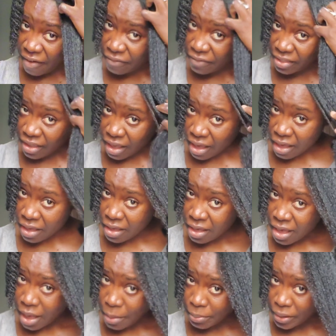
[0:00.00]
after
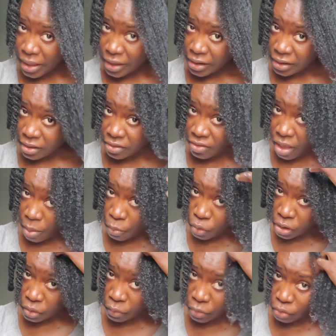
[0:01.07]
applying this. I'm
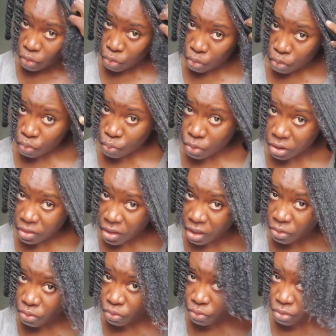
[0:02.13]
only going to use
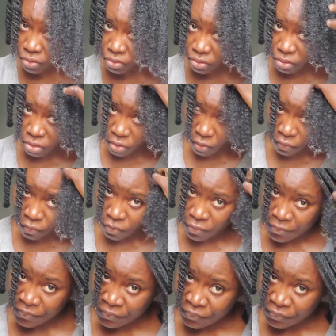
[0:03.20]
water to rinse it off.